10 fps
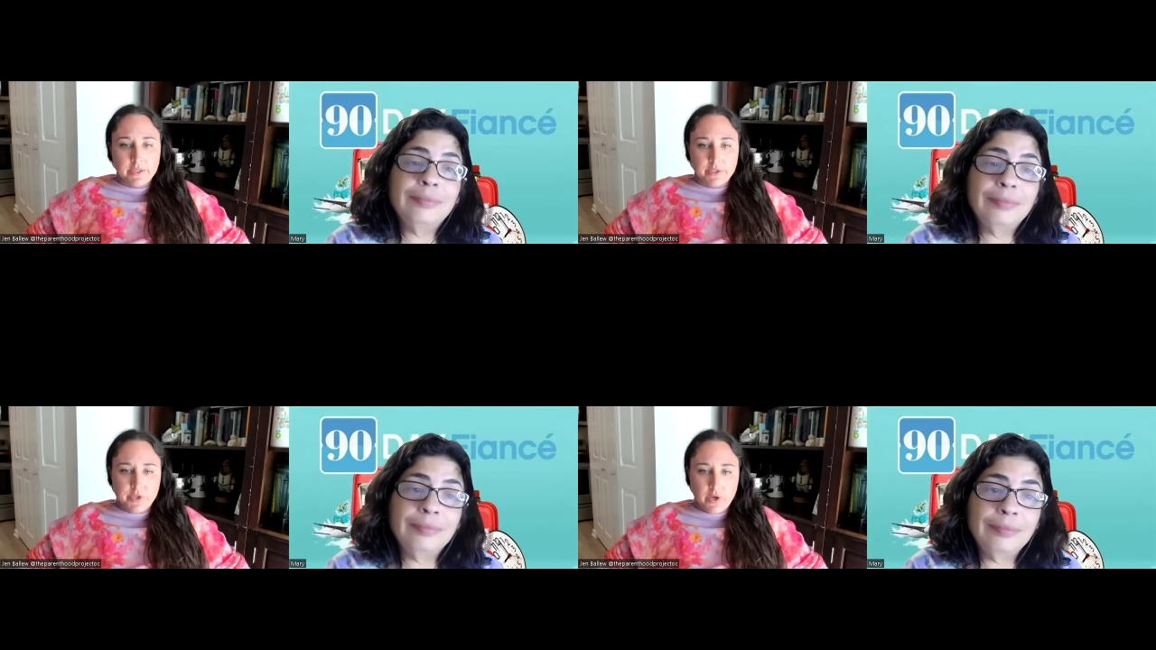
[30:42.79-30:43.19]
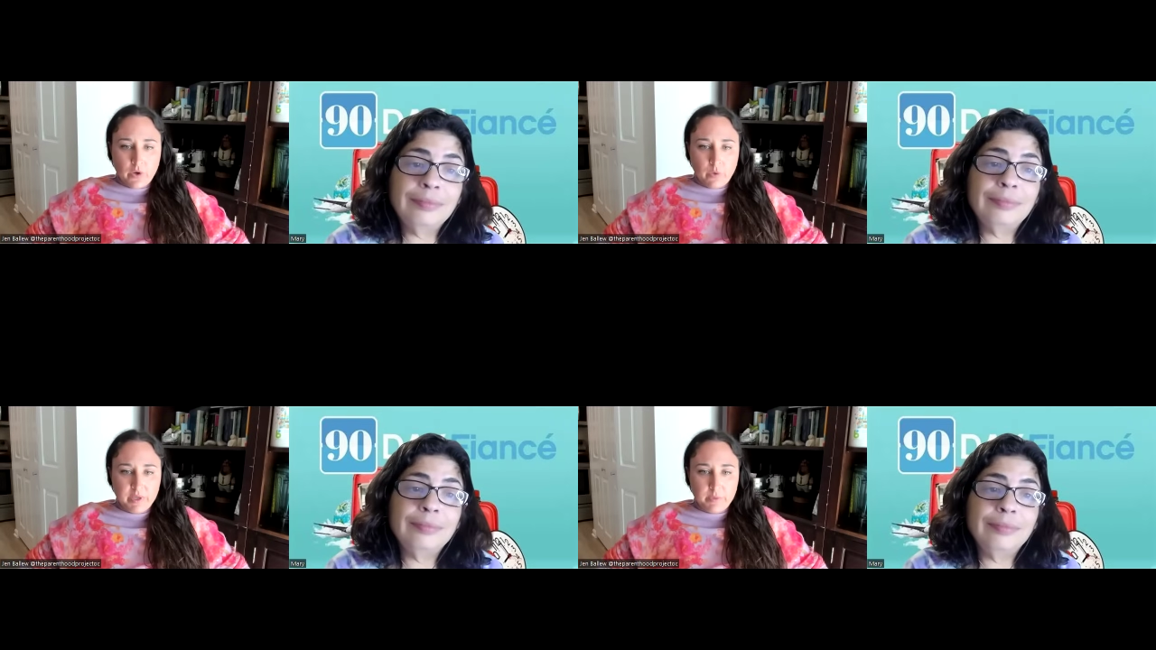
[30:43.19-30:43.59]

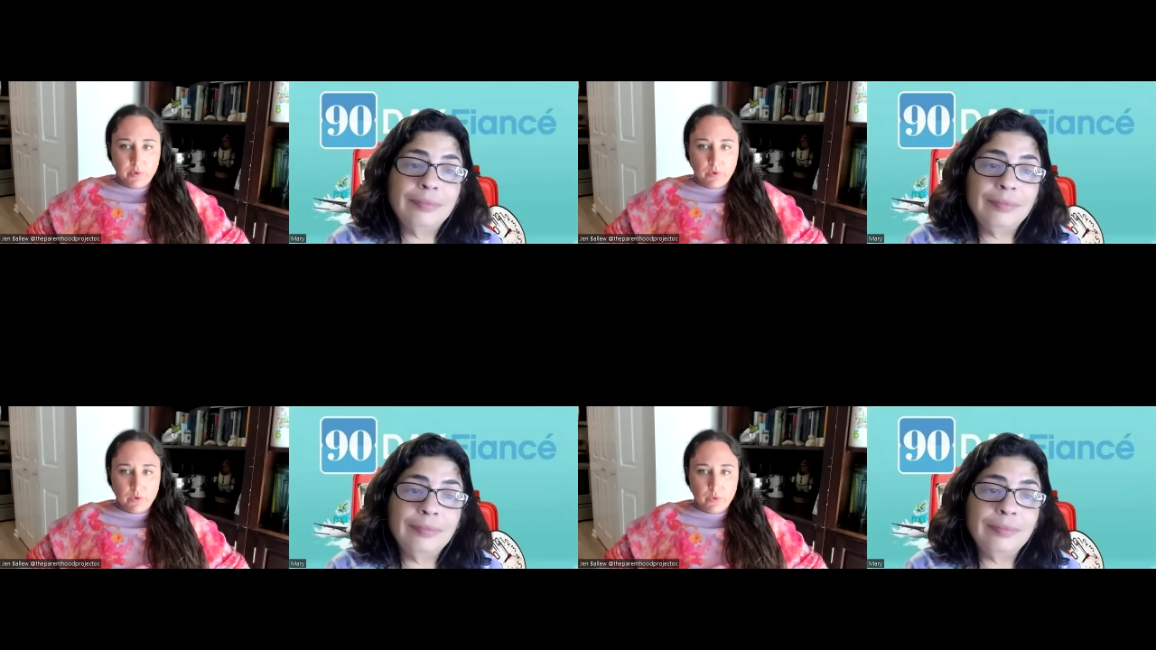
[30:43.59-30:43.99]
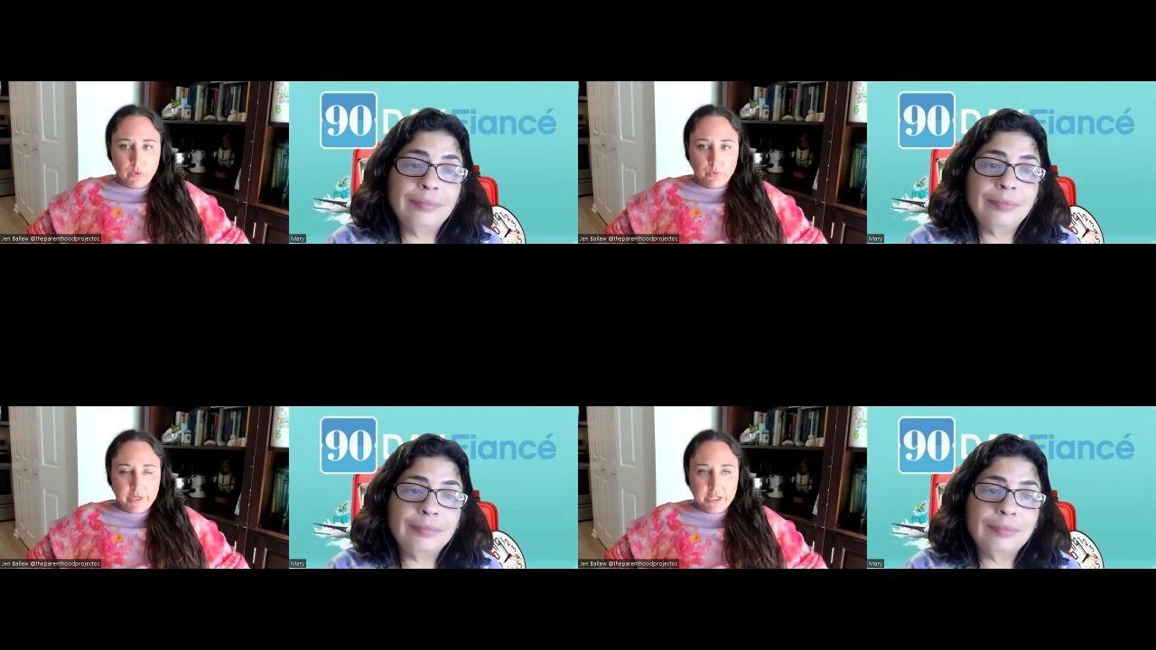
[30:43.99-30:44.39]
Speaker 1: So people
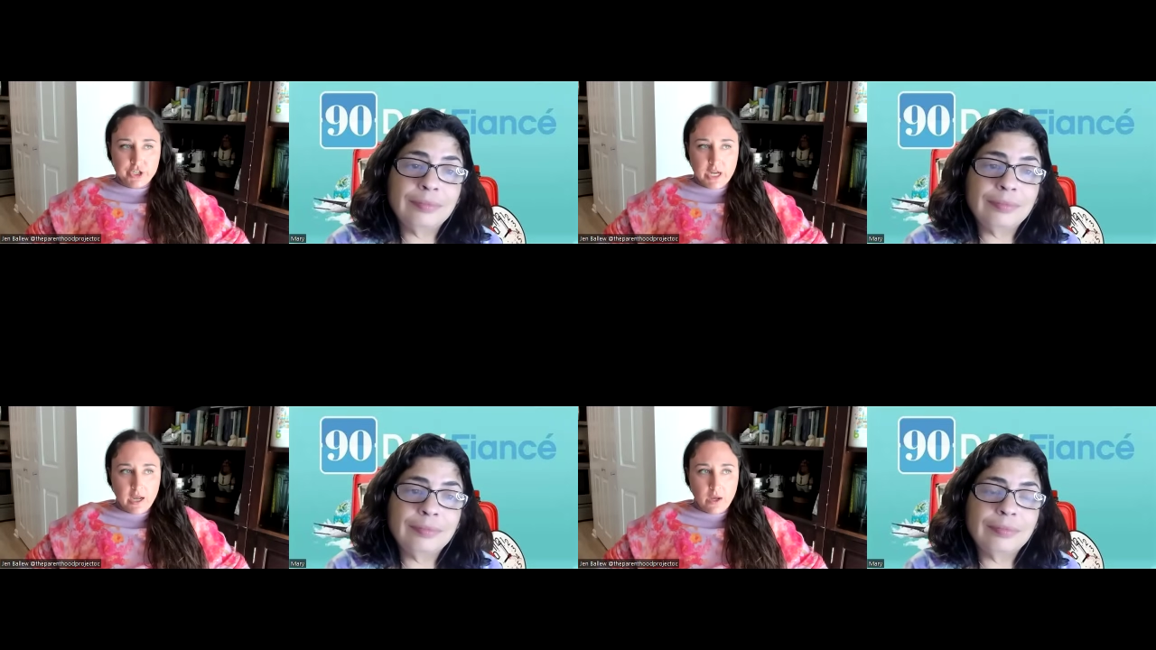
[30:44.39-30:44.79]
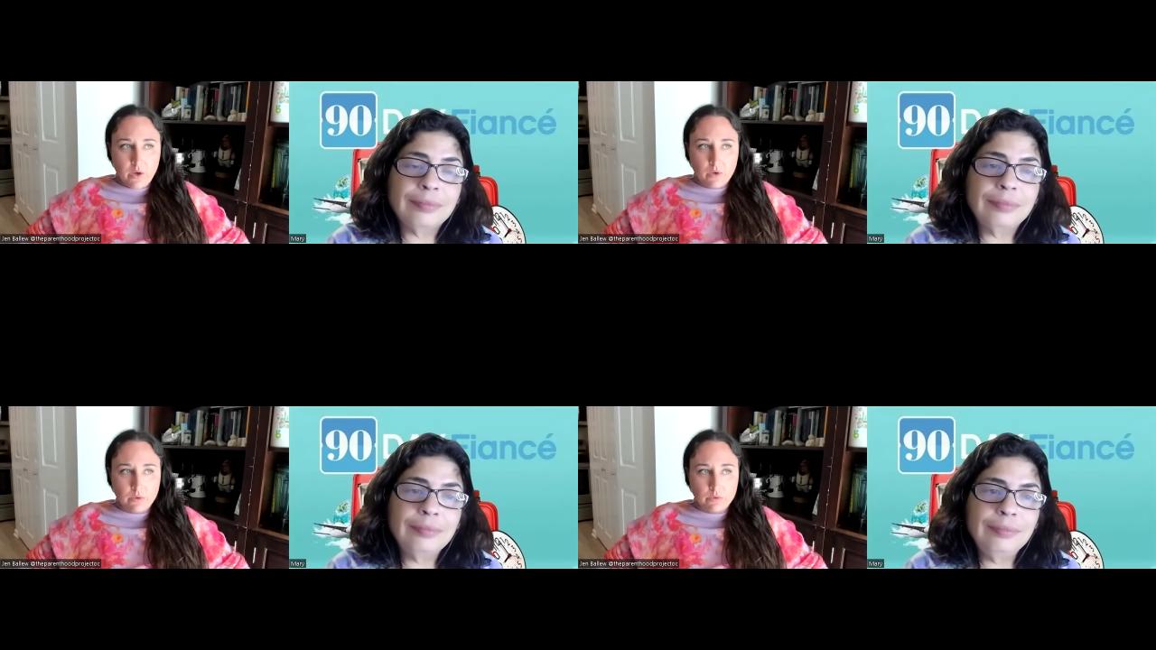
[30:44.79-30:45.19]
who reach
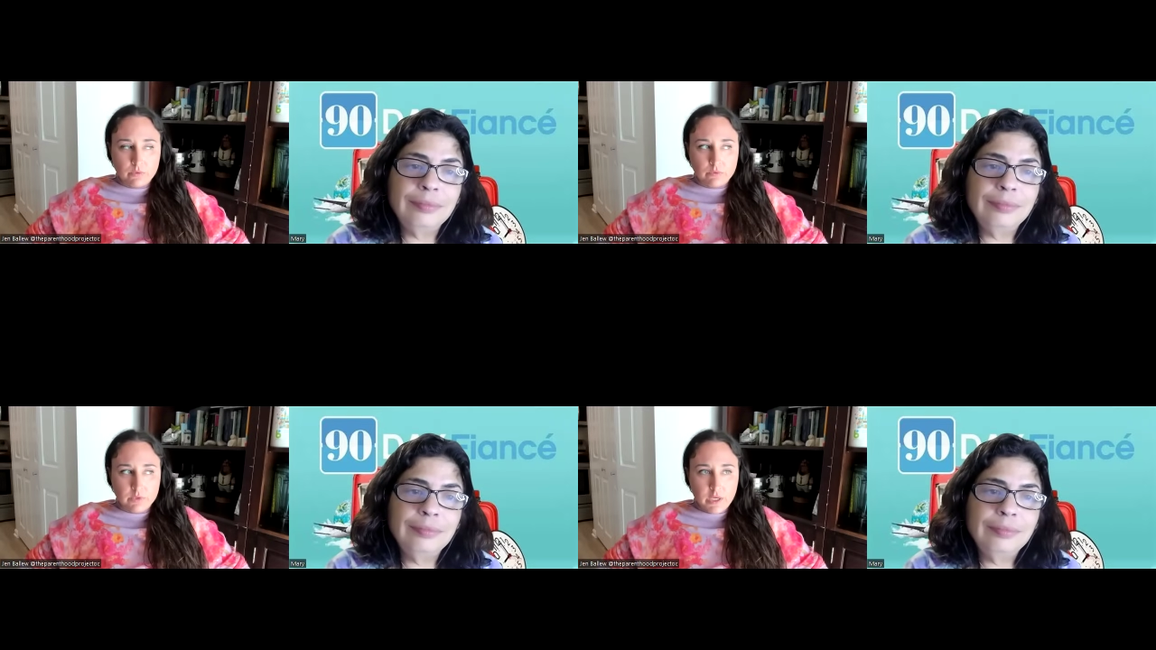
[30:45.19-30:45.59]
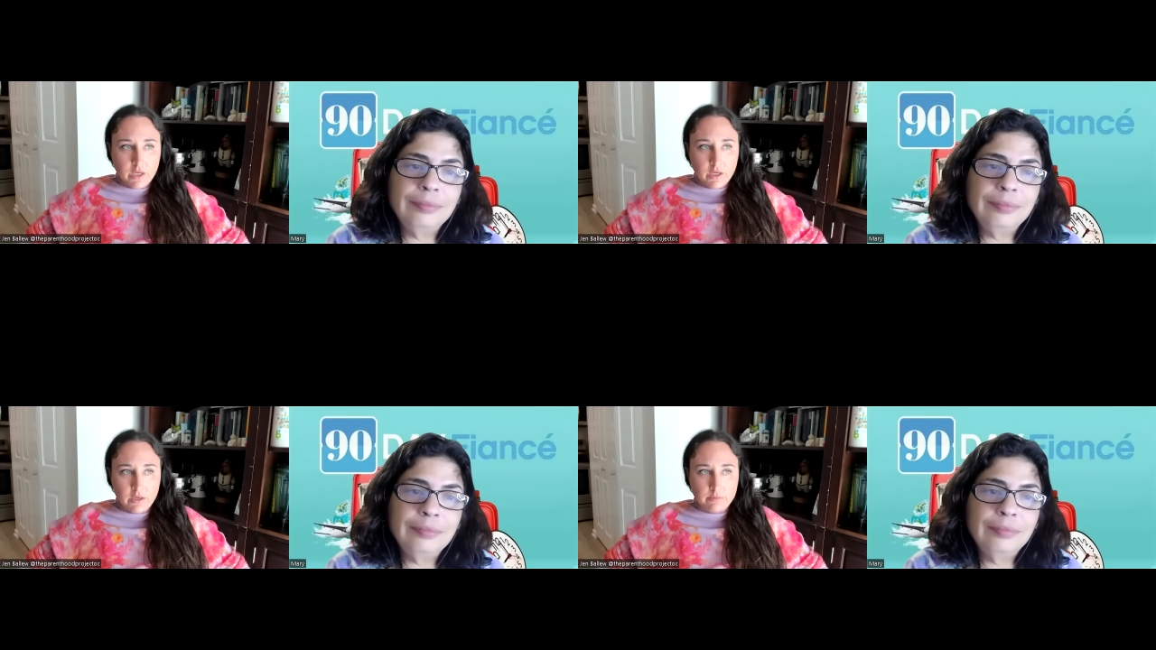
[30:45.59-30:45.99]
out
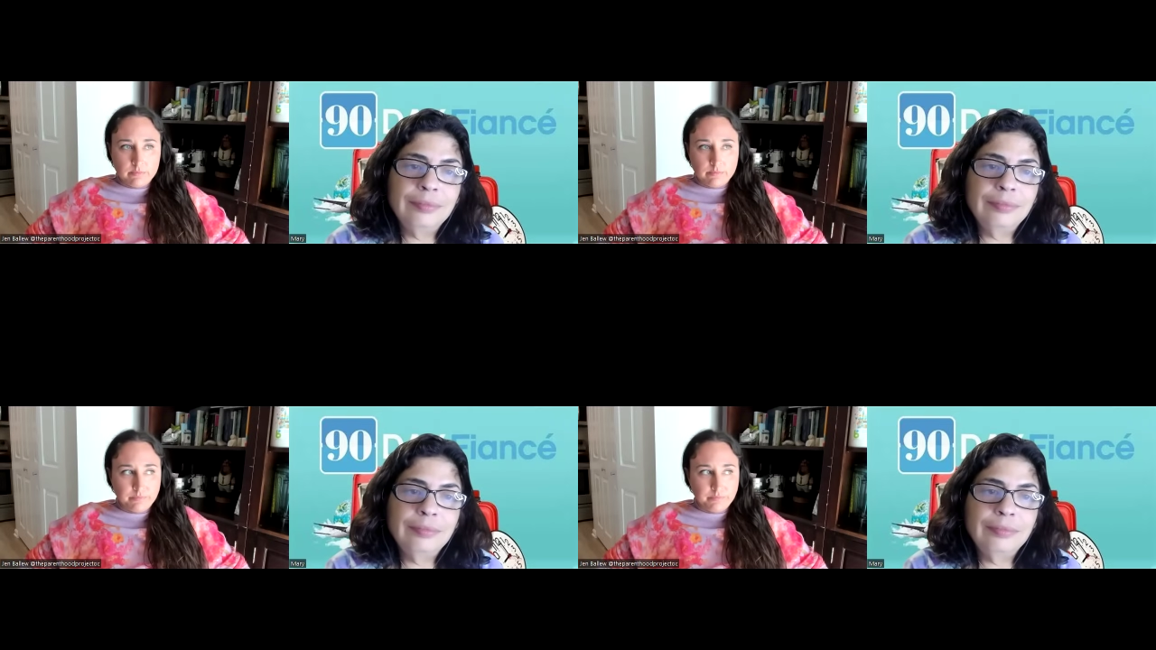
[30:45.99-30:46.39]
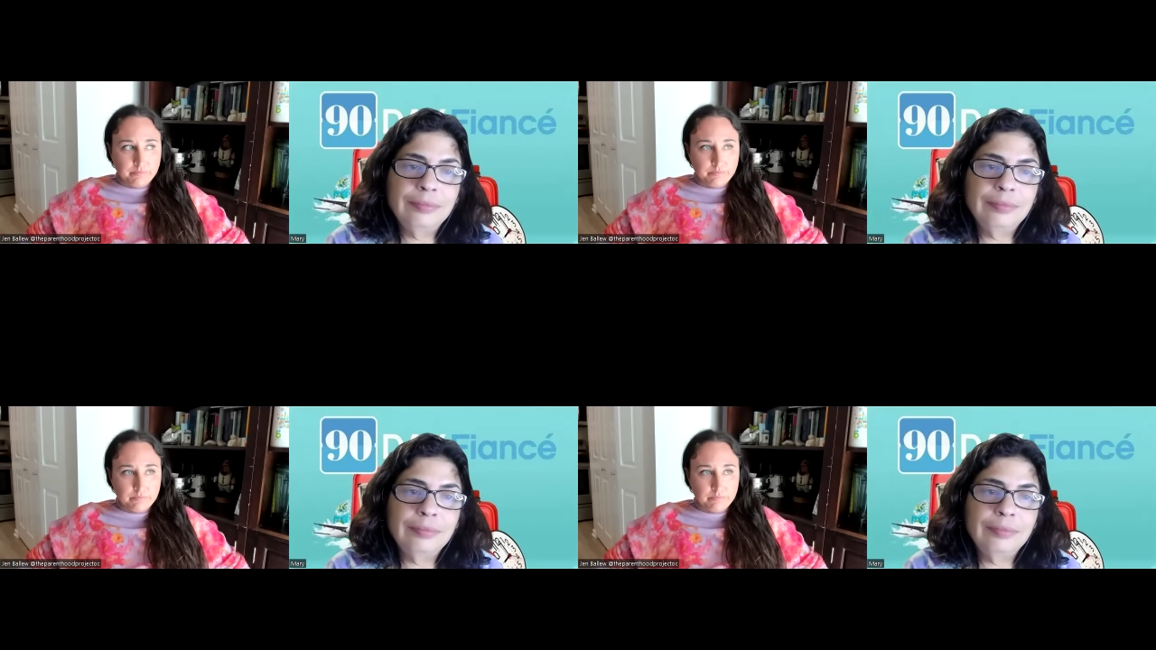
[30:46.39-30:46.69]
um